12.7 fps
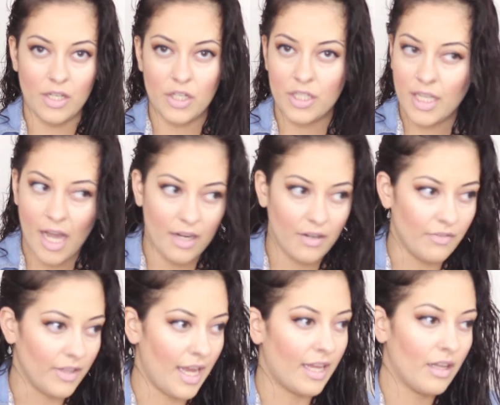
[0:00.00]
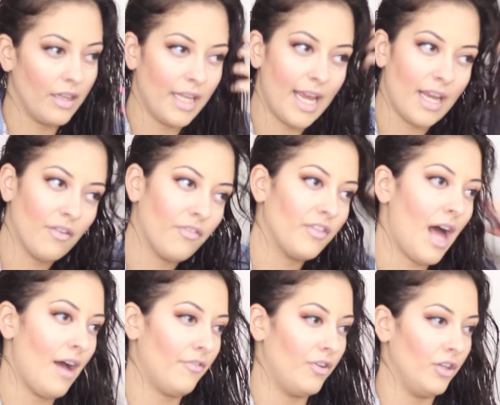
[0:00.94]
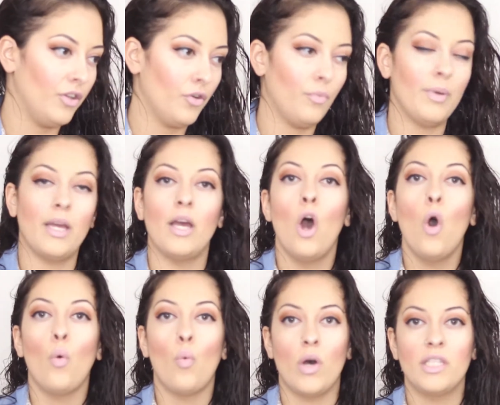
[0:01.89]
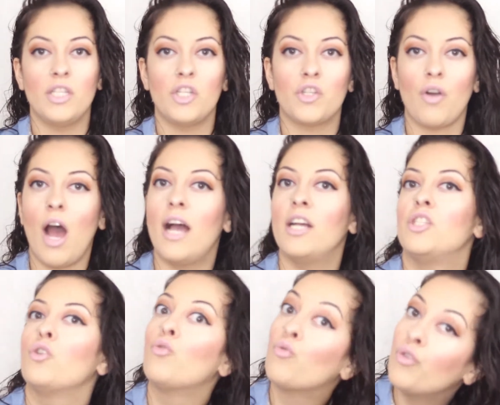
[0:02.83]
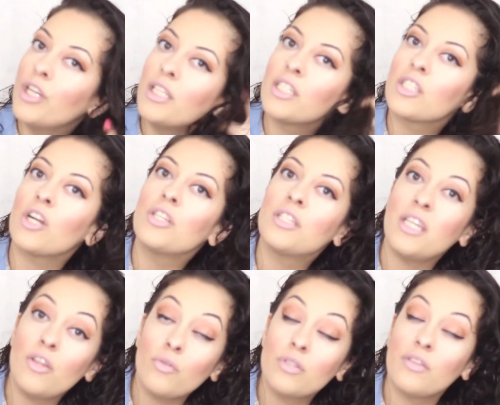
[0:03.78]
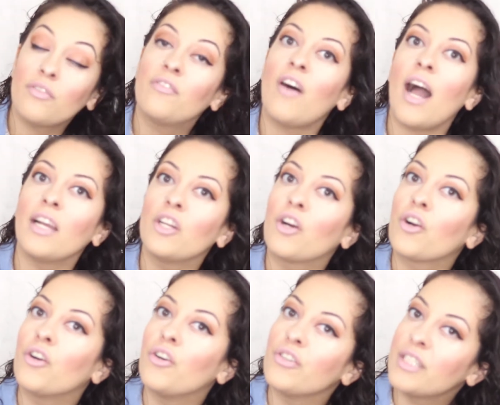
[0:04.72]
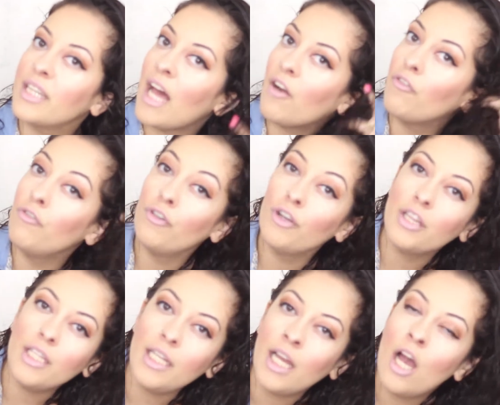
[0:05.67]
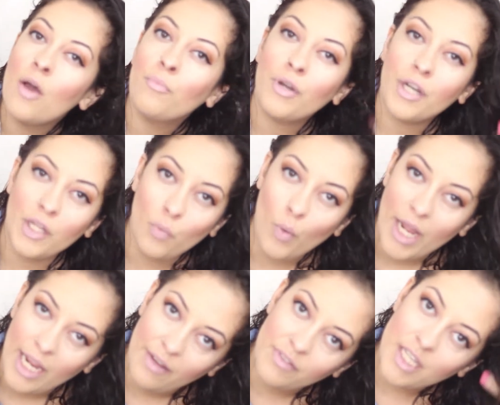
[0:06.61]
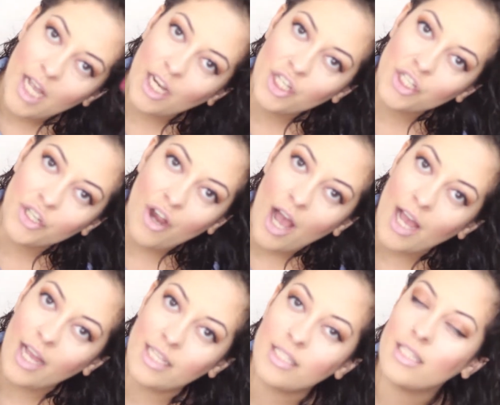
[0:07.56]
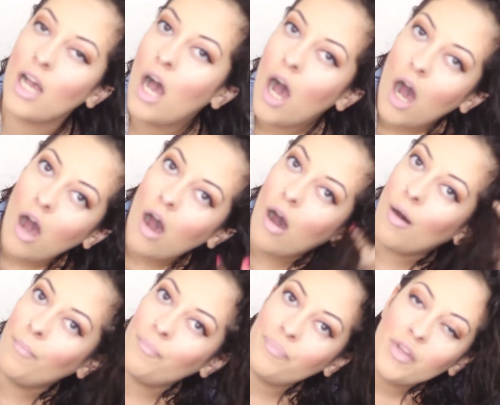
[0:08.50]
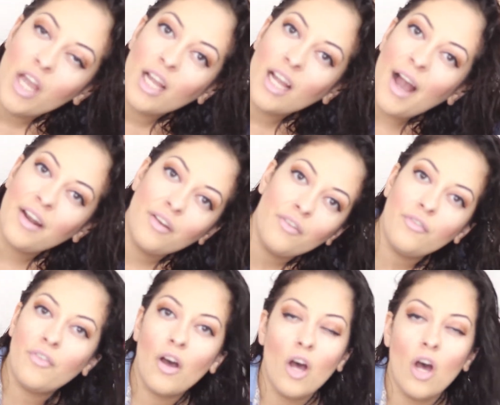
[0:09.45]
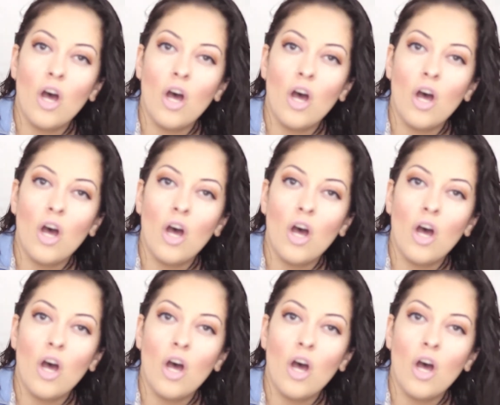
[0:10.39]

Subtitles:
and just kind of like laying flat for a little bit. Once it dries, you'll really start to see those defined curls and that really pretty wave texturized kind of